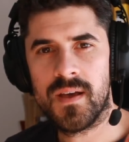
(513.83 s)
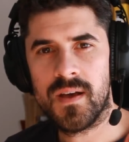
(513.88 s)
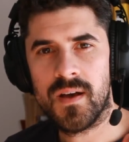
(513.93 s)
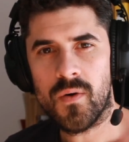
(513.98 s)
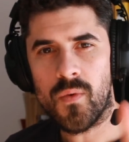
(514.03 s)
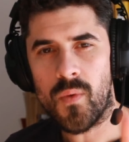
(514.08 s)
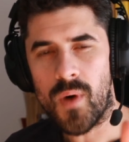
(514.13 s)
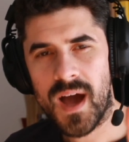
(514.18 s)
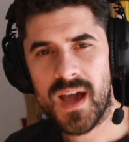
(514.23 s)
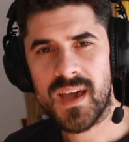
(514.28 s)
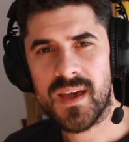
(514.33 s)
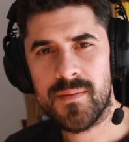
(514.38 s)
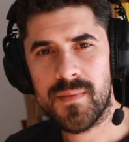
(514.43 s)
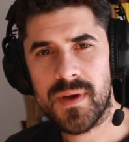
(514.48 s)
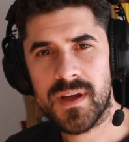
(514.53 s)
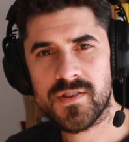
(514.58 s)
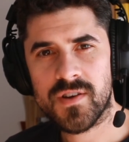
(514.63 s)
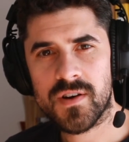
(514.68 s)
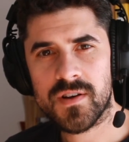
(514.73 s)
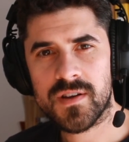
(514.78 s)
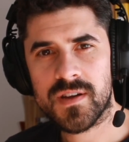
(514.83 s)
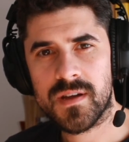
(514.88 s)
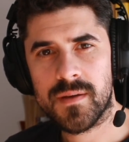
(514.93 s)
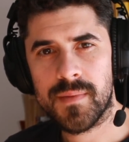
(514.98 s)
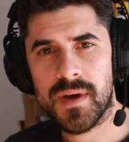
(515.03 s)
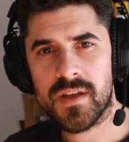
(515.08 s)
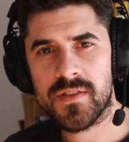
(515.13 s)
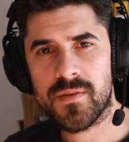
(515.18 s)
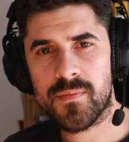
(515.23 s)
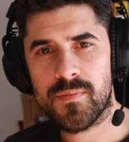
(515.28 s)
Why am I talking
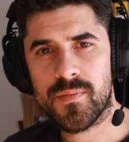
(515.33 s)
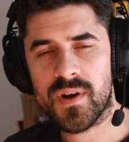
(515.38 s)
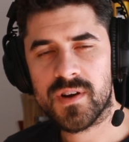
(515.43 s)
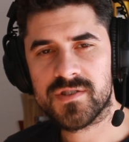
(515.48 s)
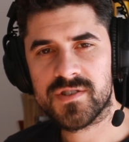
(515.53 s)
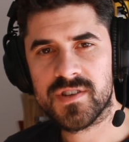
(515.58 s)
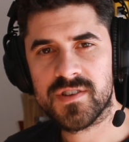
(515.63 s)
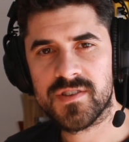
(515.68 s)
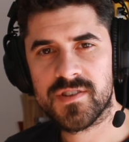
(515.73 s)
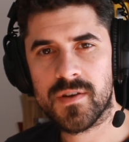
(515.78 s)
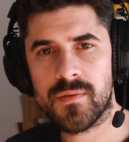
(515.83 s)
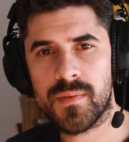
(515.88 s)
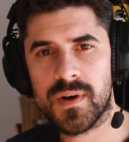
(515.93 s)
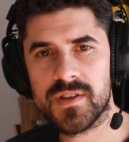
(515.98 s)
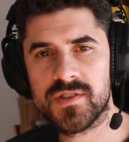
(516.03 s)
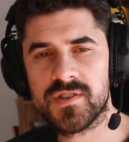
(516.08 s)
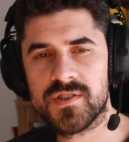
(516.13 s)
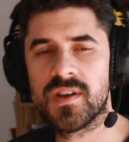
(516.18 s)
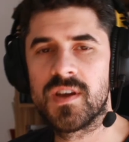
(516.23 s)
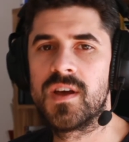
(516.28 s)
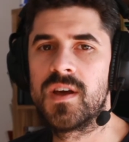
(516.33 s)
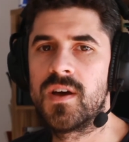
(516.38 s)
about the pressure so much?